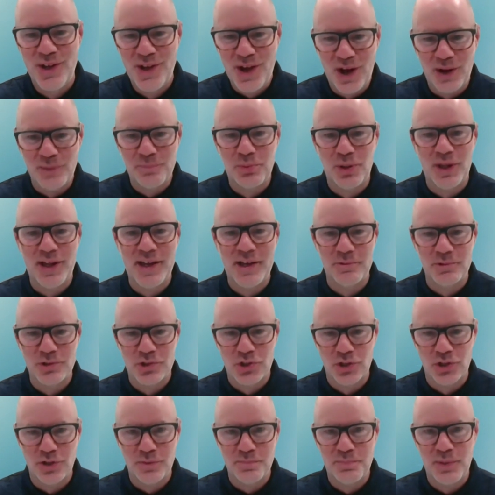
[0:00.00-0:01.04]
of playing with
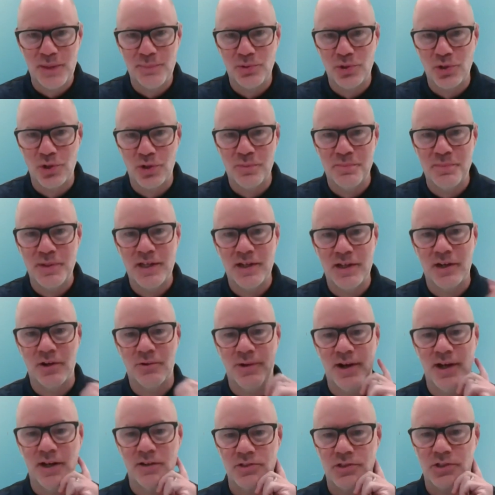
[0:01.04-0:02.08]
certain people or being
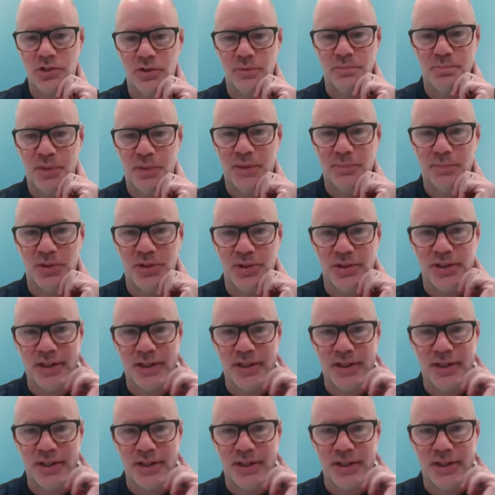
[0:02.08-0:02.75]
around certain people.